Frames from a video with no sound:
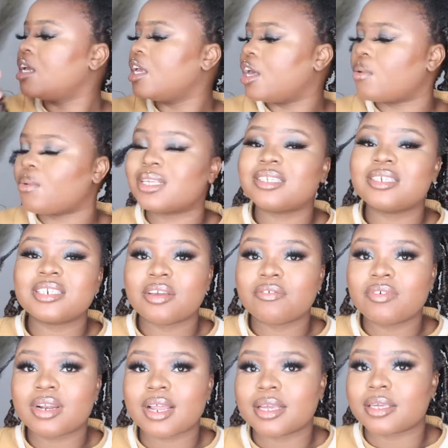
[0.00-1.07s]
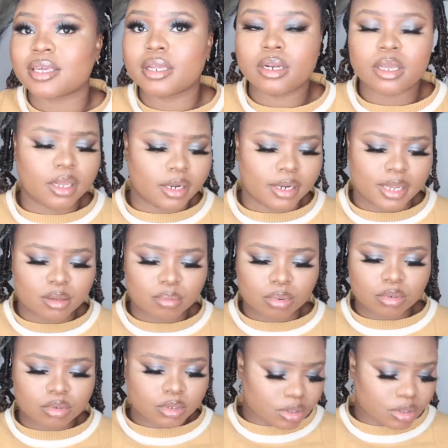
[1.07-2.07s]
It wasn't even like in a labeled,